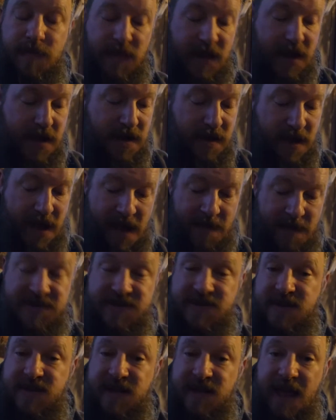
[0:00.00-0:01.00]
that all
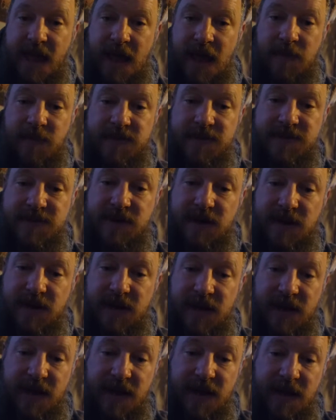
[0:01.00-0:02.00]
happens, then the cattlemen start
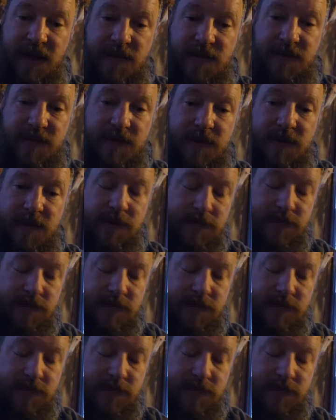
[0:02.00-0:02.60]
getting hit. So,